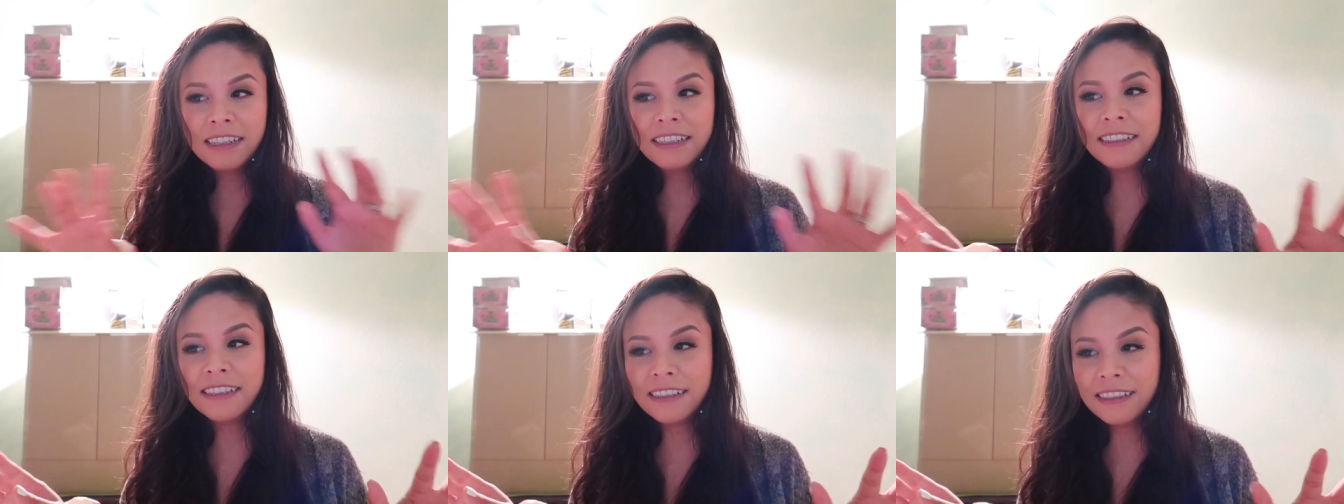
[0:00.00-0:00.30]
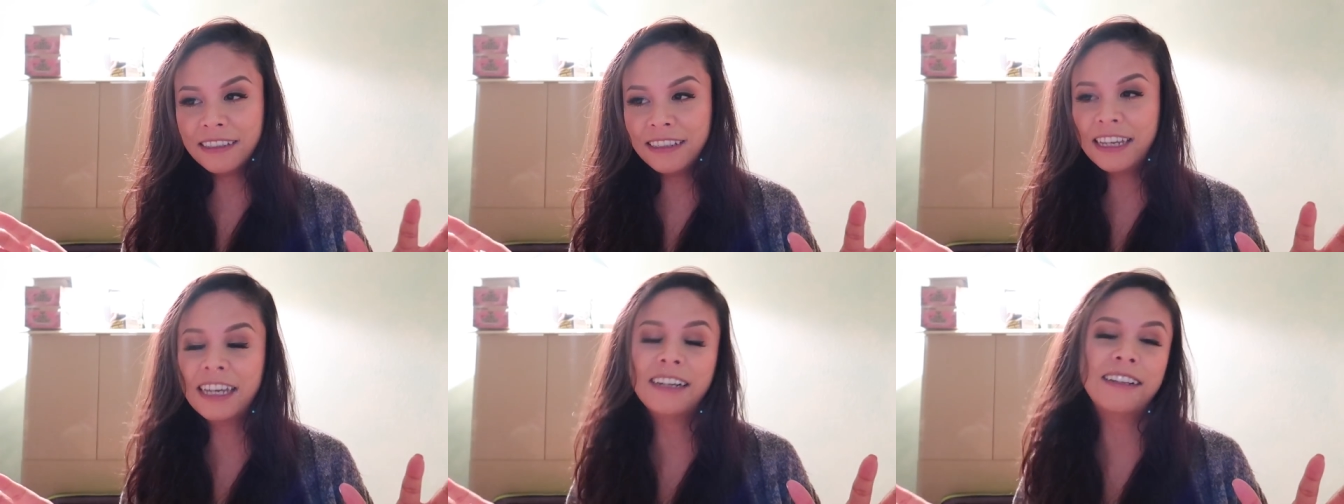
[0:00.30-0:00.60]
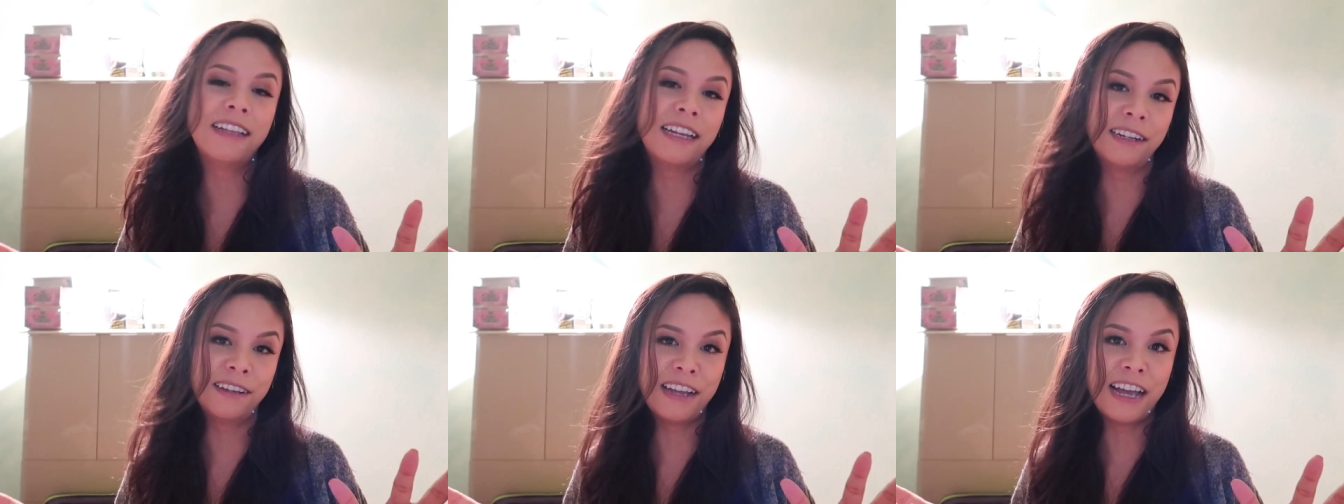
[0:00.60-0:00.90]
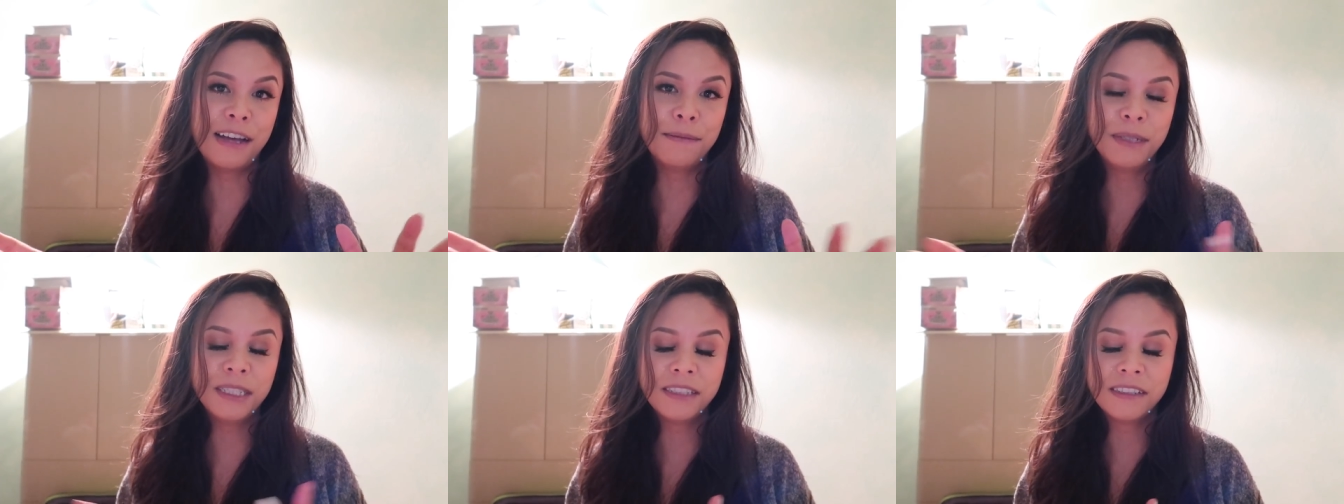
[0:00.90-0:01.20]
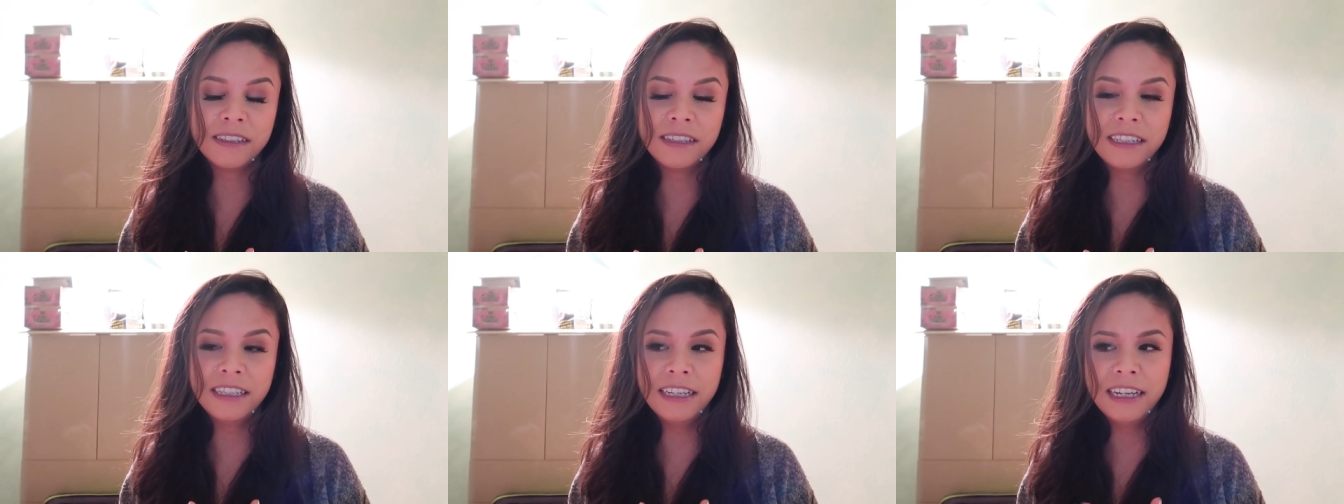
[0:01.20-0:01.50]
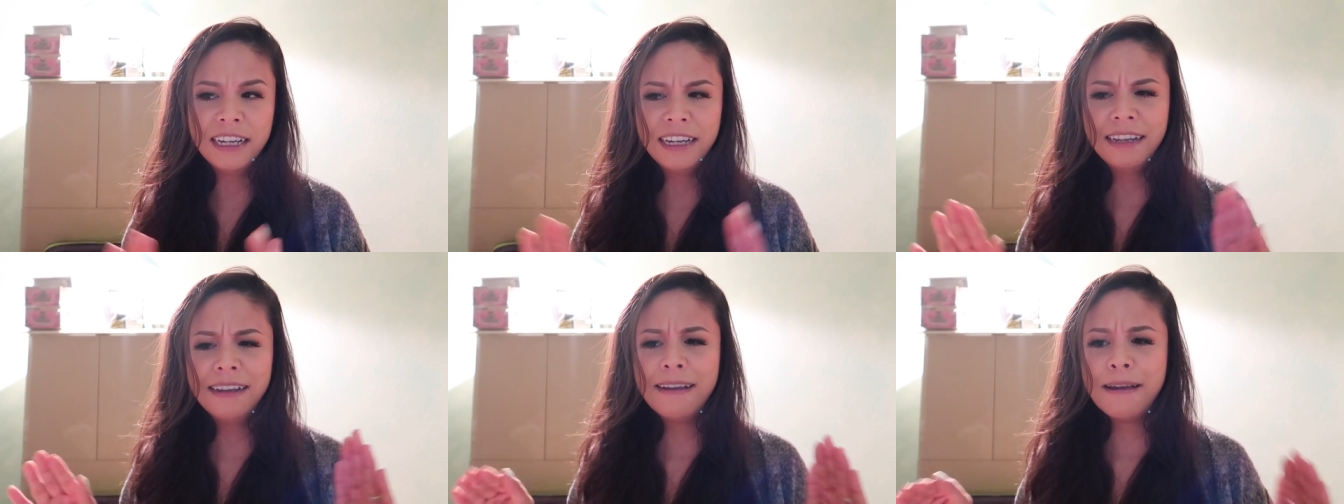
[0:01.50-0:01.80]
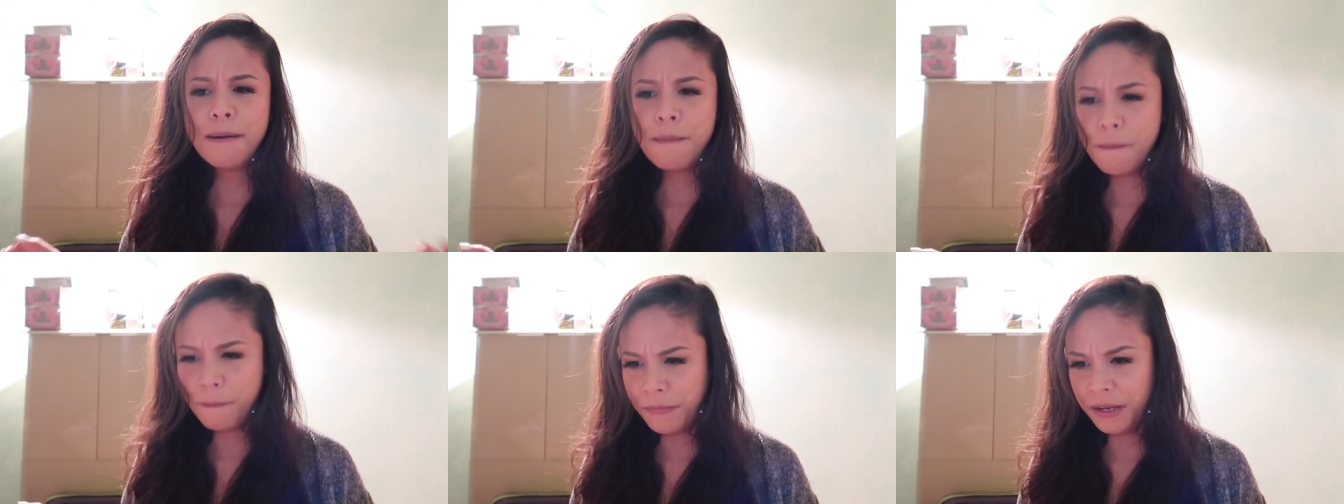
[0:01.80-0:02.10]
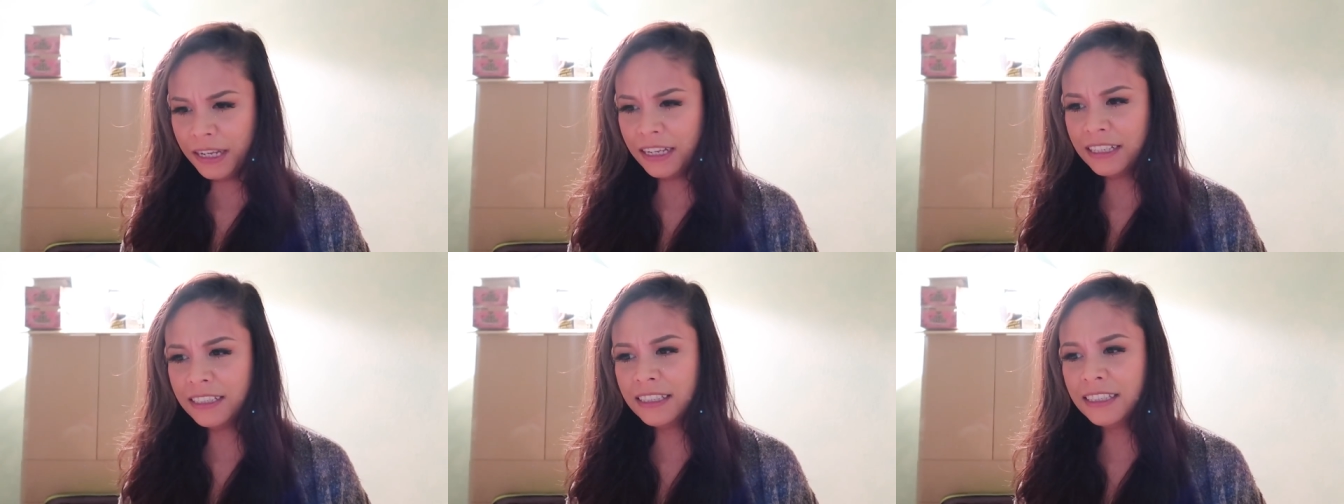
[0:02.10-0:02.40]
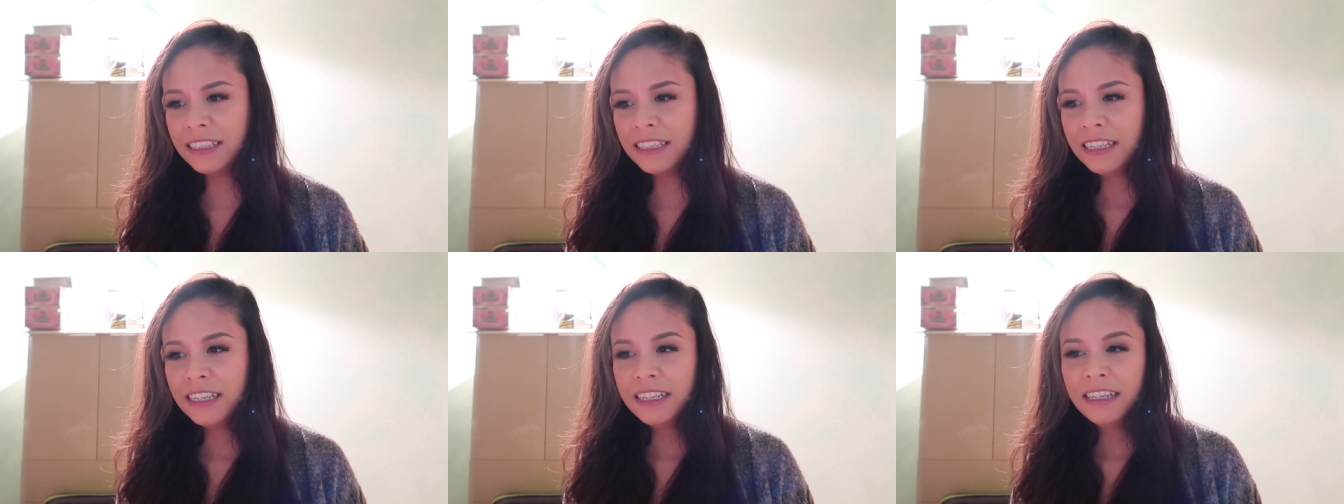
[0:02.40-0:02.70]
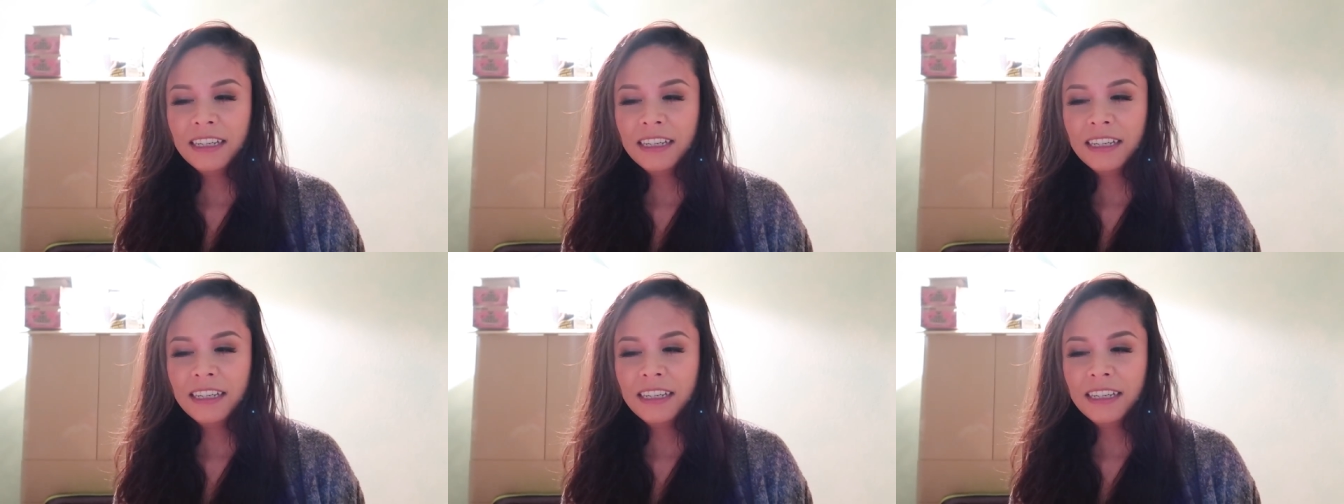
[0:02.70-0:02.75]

I said Seattle out of habit, sorry. But